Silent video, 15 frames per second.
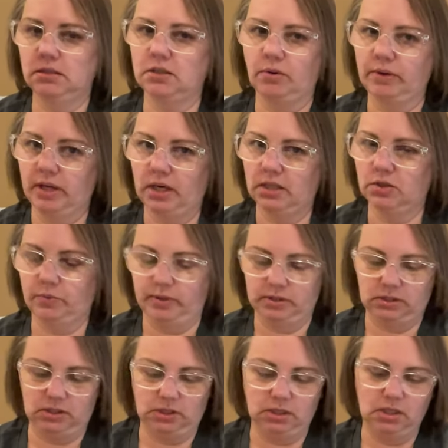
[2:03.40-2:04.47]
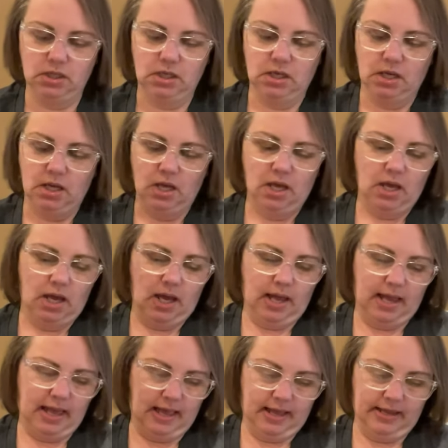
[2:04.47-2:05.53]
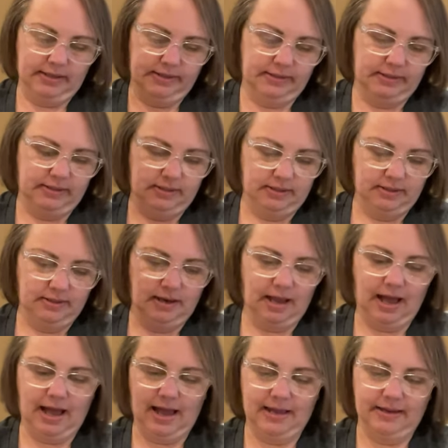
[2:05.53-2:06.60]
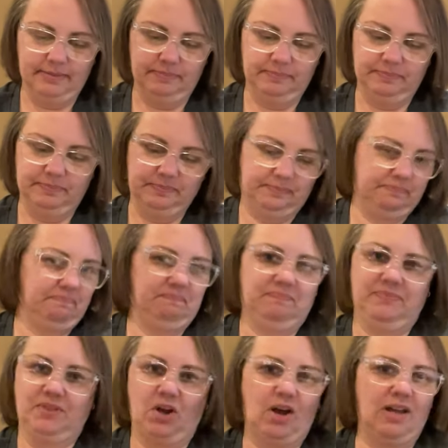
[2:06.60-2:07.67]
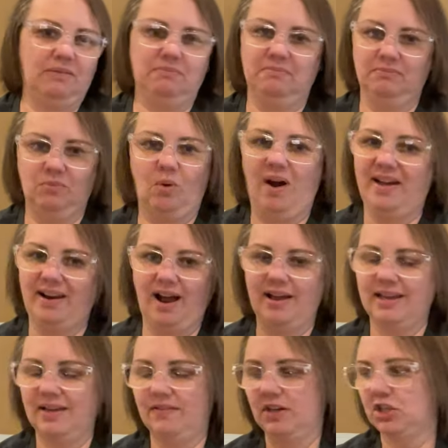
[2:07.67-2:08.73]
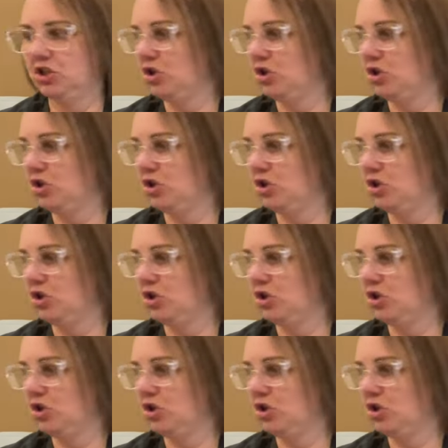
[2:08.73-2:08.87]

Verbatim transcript: Don't get it twisted. And I thought, why not give it a